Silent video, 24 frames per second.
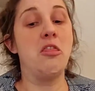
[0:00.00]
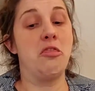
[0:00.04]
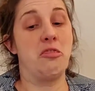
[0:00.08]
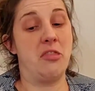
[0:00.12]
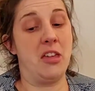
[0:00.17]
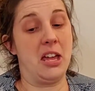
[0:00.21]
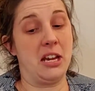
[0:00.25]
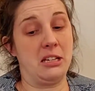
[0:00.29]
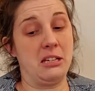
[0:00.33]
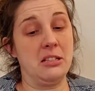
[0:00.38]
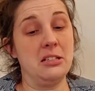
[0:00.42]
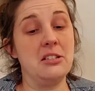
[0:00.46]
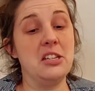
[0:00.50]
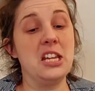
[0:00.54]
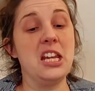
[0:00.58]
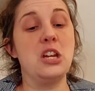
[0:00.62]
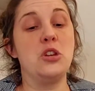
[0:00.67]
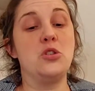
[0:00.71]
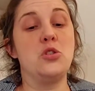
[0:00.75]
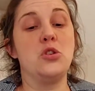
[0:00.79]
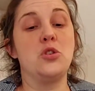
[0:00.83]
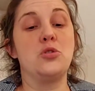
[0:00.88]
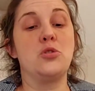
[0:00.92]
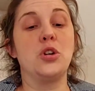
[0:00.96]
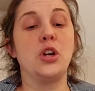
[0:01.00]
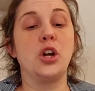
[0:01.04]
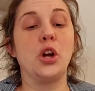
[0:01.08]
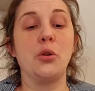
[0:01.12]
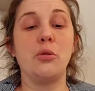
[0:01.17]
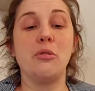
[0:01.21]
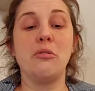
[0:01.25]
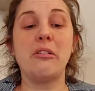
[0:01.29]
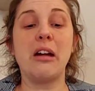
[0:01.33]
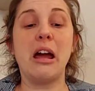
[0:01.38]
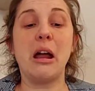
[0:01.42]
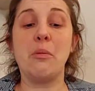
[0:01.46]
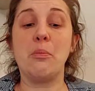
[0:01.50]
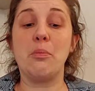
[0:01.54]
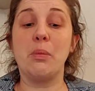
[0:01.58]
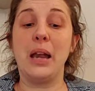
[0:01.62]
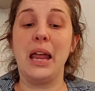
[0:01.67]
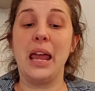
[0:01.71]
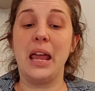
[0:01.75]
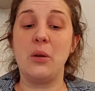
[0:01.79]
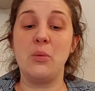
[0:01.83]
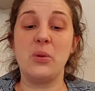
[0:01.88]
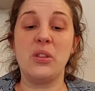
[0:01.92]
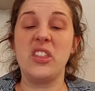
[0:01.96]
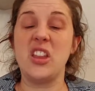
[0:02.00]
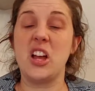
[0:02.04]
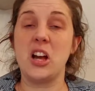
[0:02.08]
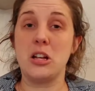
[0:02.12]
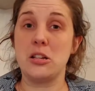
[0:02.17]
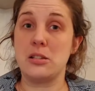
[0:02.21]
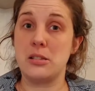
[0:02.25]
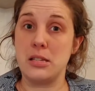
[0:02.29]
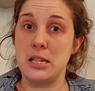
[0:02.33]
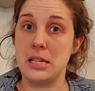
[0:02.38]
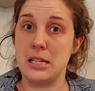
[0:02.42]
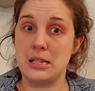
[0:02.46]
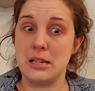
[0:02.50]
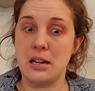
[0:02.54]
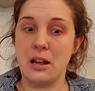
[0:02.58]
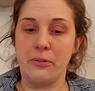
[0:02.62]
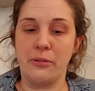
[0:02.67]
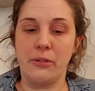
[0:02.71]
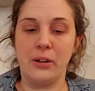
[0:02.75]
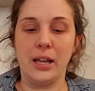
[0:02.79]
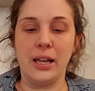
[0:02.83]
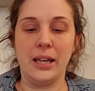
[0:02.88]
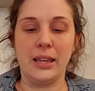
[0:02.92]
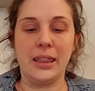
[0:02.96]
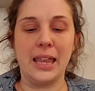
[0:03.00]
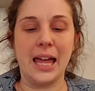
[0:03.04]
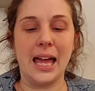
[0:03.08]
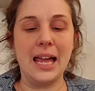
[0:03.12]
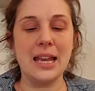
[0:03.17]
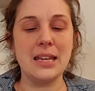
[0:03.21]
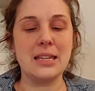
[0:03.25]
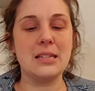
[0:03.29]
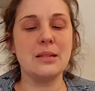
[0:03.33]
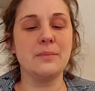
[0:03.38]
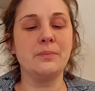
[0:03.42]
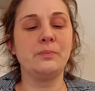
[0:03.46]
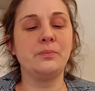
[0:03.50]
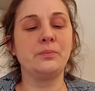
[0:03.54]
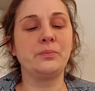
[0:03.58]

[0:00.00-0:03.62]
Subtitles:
That'll teach you to go around playing with nasty stuff like that.